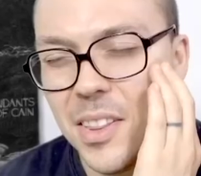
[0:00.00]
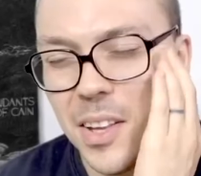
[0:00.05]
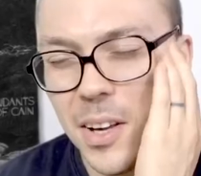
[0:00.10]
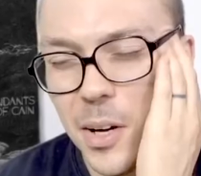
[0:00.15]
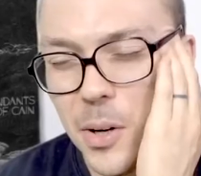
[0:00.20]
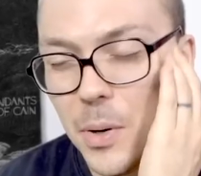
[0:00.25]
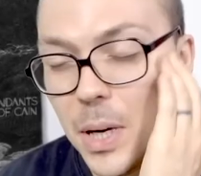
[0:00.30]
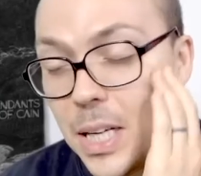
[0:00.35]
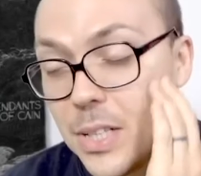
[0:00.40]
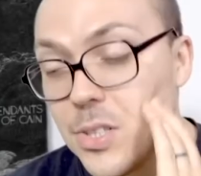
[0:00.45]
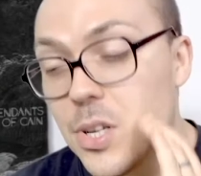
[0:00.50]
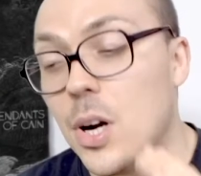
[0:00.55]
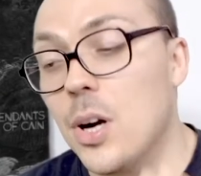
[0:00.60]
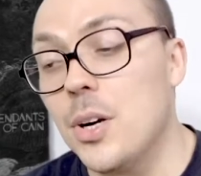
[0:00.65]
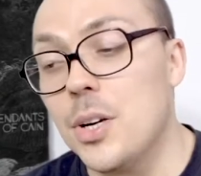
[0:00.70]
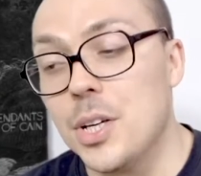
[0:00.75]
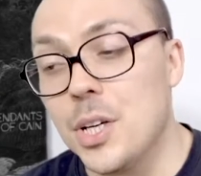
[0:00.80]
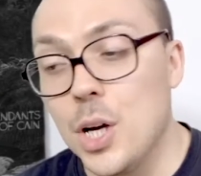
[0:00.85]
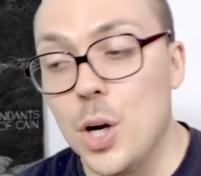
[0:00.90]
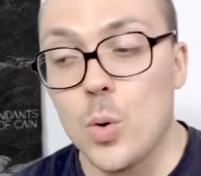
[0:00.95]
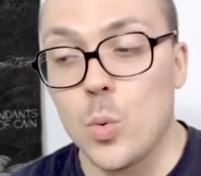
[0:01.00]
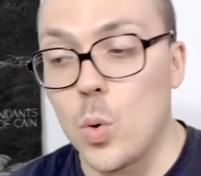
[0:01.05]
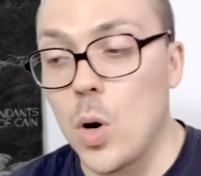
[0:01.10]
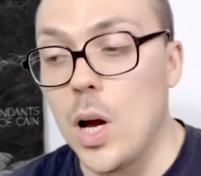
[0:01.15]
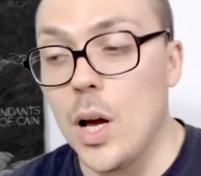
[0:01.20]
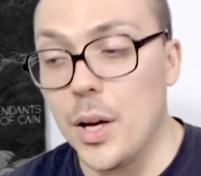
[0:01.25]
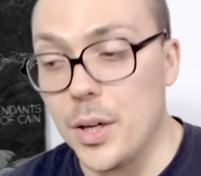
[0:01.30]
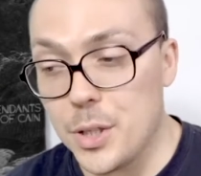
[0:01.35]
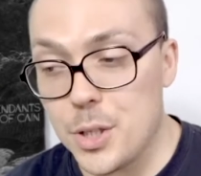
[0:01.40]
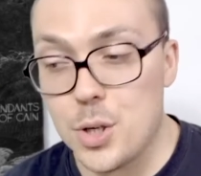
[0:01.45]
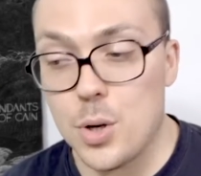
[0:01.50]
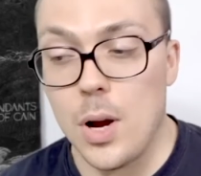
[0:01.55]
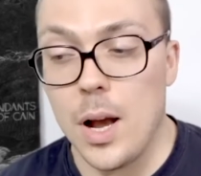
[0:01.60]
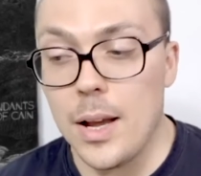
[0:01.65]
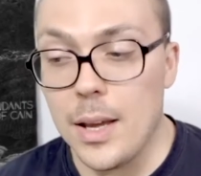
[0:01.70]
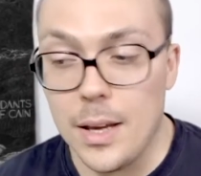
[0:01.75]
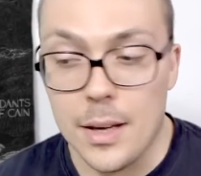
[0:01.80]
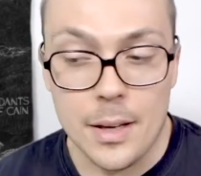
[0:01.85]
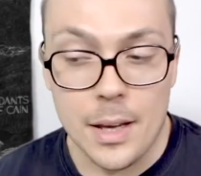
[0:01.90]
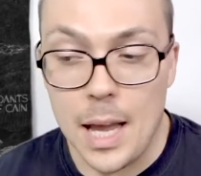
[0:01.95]
Though it's hard to go wrong
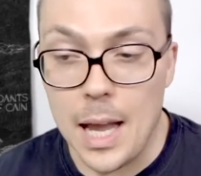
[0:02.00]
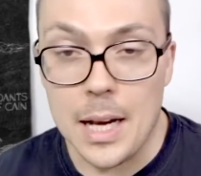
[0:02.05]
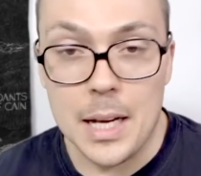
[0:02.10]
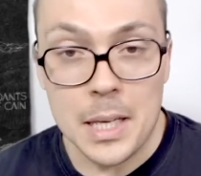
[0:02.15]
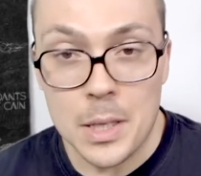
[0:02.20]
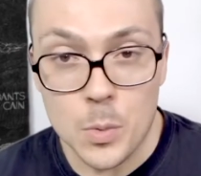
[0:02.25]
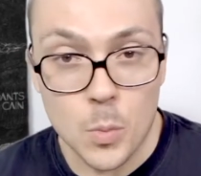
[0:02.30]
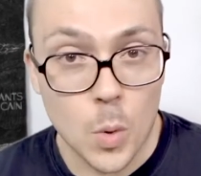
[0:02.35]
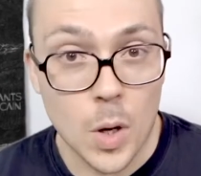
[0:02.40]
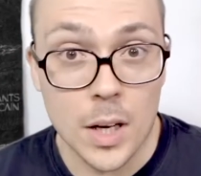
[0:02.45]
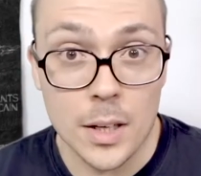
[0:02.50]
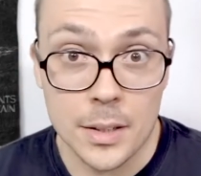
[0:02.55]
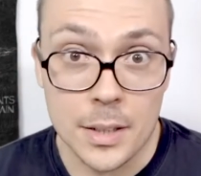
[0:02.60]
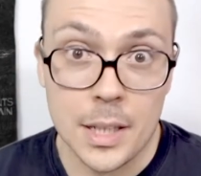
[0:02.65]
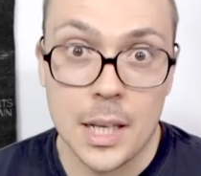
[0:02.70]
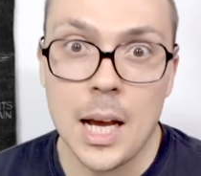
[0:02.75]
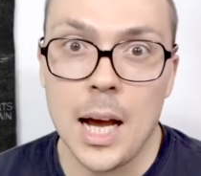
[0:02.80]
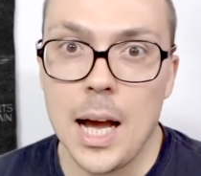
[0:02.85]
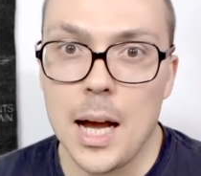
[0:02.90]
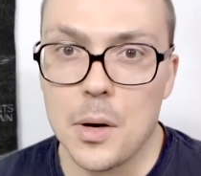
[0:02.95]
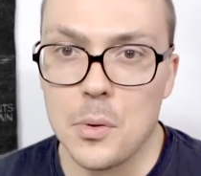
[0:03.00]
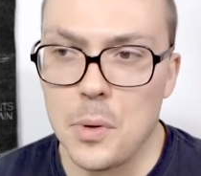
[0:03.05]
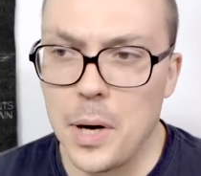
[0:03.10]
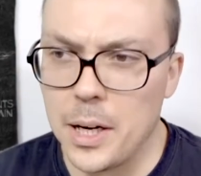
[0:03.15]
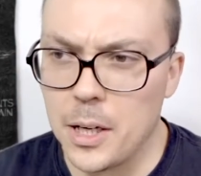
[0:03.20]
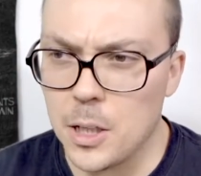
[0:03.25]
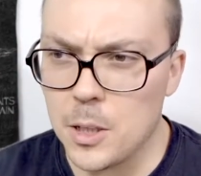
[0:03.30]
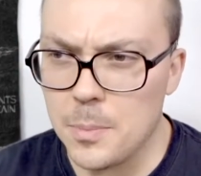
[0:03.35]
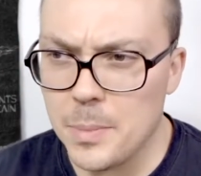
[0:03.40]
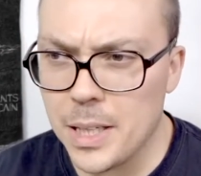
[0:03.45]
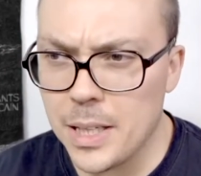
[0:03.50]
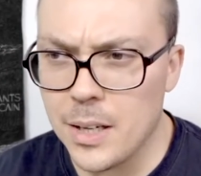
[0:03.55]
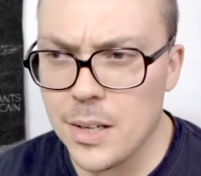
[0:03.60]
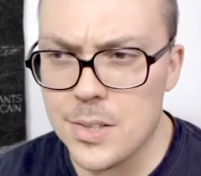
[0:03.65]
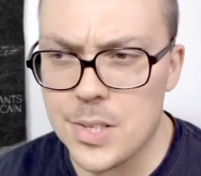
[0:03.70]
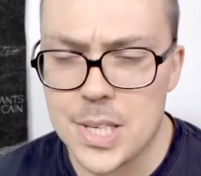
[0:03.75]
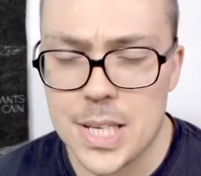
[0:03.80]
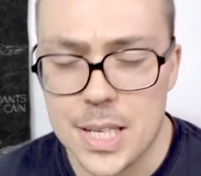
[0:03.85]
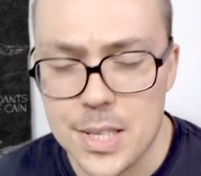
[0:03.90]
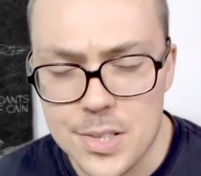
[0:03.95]
trying any one Ka record
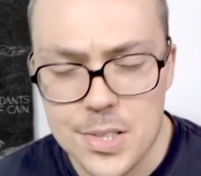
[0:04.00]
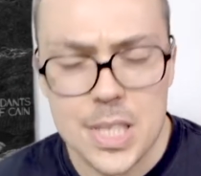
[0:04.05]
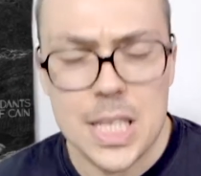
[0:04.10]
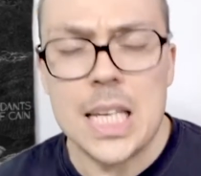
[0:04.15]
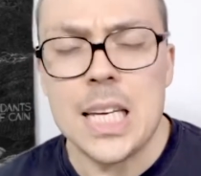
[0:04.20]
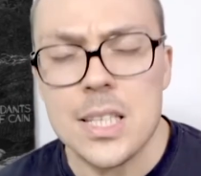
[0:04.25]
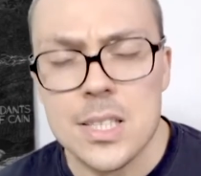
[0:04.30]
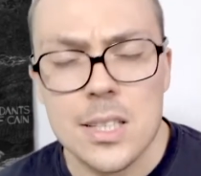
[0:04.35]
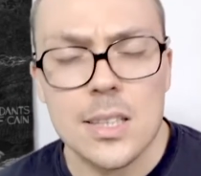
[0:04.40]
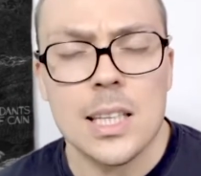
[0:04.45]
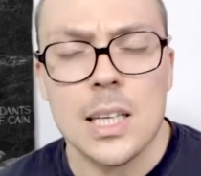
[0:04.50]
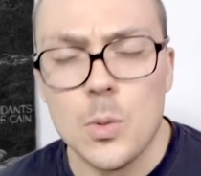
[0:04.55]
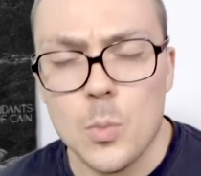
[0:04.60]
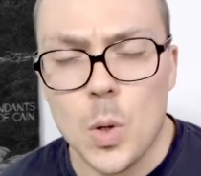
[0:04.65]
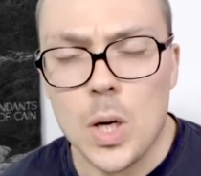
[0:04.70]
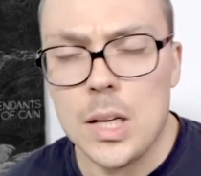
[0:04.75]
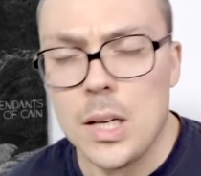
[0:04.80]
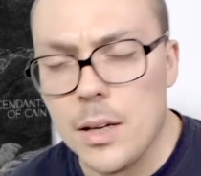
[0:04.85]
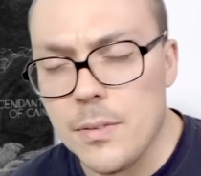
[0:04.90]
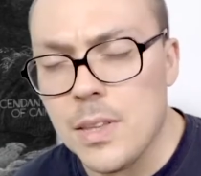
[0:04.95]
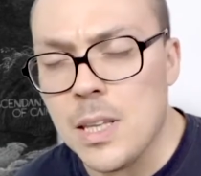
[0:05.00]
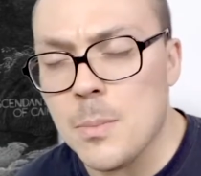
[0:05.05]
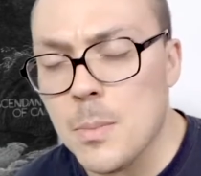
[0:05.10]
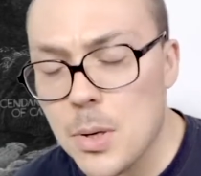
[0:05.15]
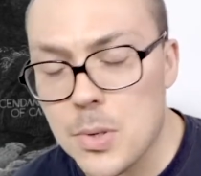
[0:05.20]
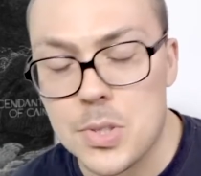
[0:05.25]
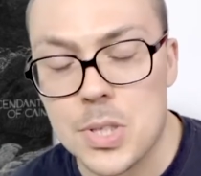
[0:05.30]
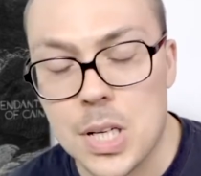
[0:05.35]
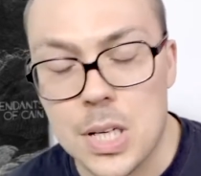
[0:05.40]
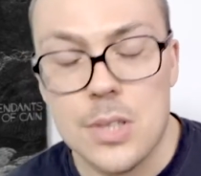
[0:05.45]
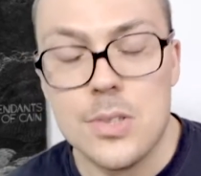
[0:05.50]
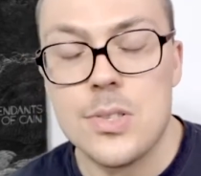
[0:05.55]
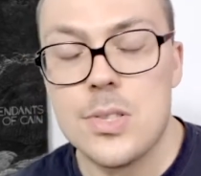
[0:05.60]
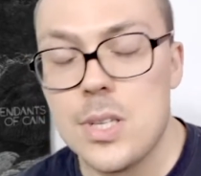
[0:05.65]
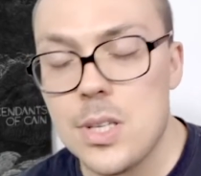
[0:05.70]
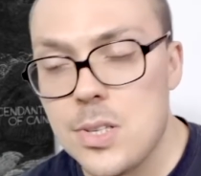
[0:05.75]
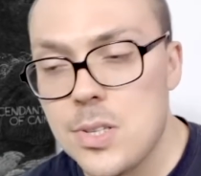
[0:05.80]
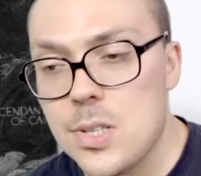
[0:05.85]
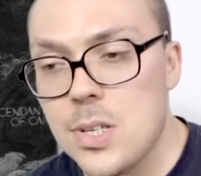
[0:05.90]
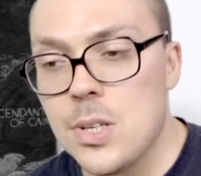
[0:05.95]
because he is easily one of the most
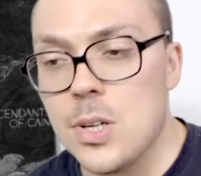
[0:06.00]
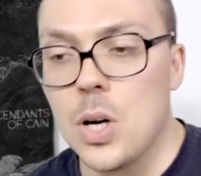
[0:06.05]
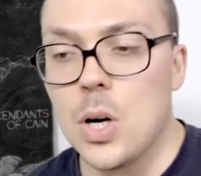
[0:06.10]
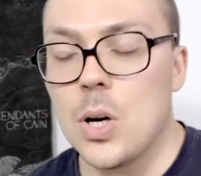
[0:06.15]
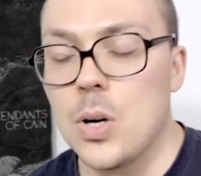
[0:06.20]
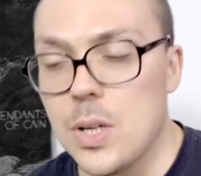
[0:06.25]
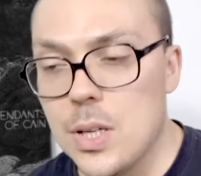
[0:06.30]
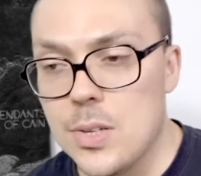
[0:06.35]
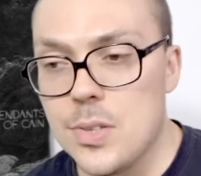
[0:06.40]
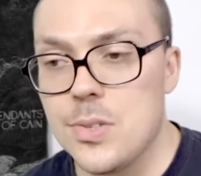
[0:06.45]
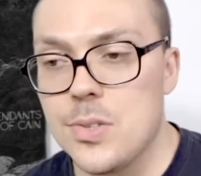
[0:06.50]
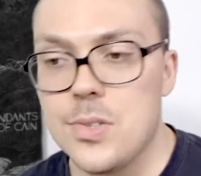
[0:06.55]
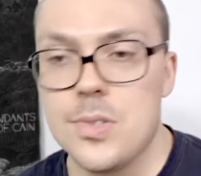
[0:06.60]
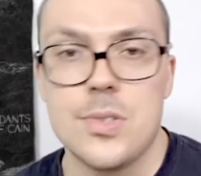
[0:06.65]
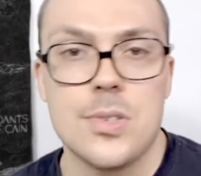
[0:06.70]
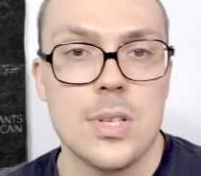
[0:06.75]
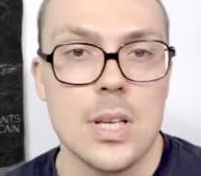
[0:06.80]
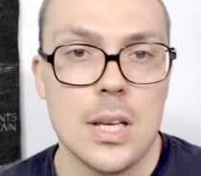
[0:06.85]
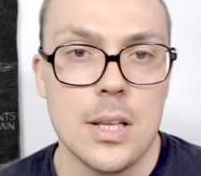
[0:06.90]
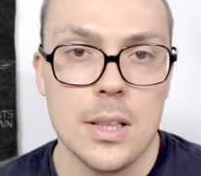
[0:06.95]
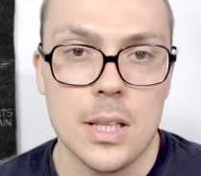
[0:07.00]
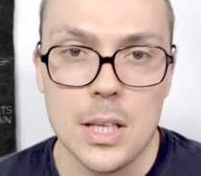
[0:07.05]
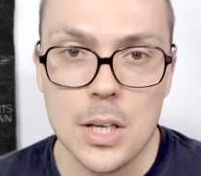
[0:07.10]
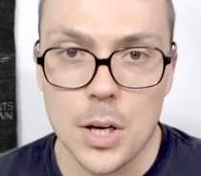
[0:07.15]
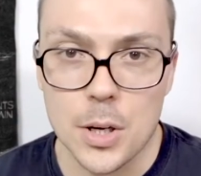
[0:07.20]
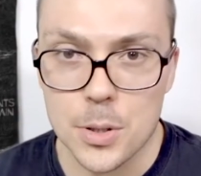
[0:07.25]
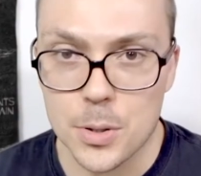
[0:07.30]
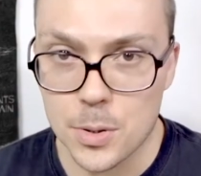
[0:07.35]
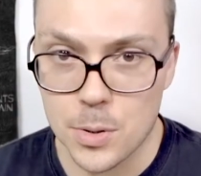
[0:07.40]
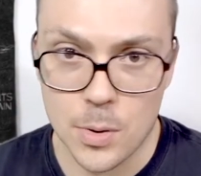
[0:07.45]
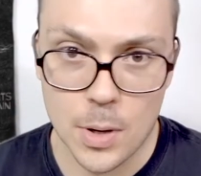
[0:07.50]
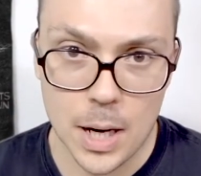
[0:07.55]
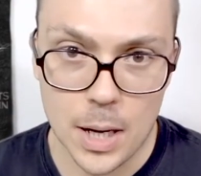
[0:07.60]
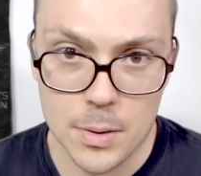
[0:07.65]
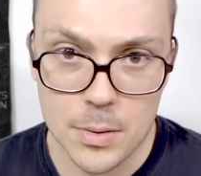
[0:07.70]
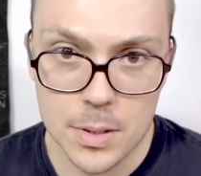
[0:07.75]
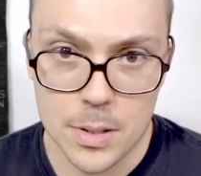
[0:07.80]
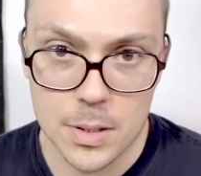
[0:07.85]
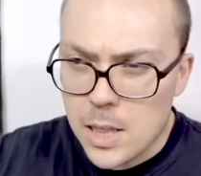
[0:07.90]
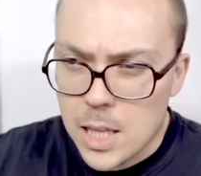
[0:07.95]
consistent artists in the
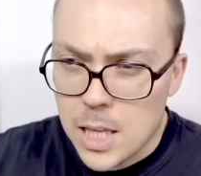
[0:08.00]
underground.